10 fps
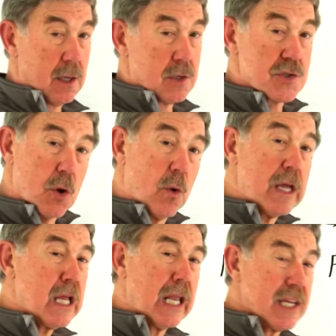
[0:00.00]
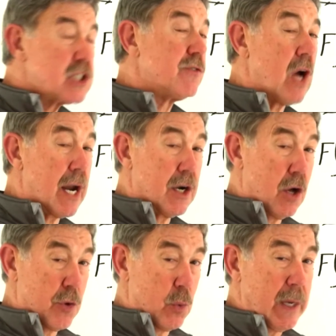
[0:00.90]
So unless you've got
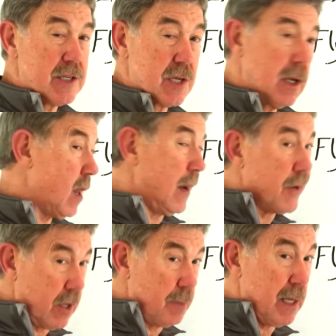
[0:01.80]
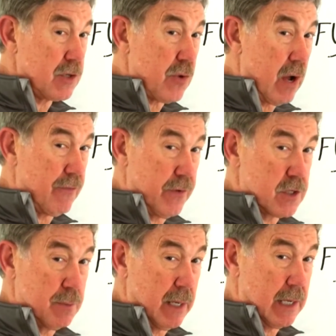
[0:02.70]
another reason, and you're going to be a trout
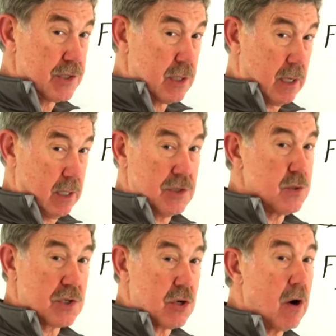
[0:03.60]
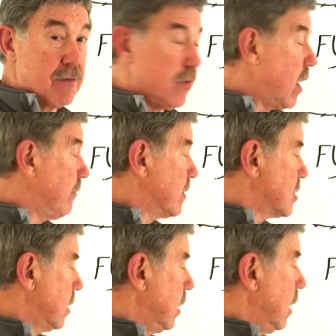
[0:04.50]
fisherman as you start fly
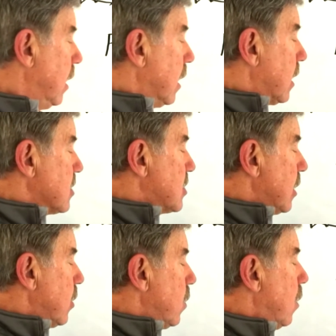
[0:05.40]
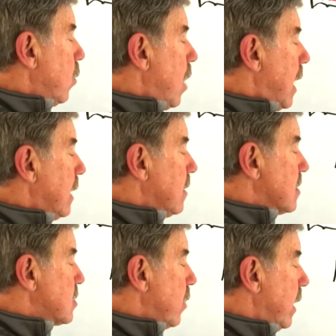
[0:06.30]
fishing, consider a rod in
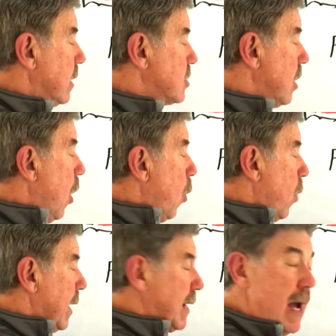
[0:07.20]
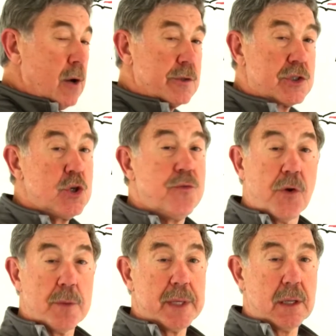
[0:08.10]
this range. When in doubt, shoot for
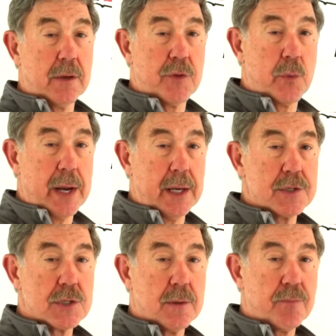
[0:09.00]
the middle of the range.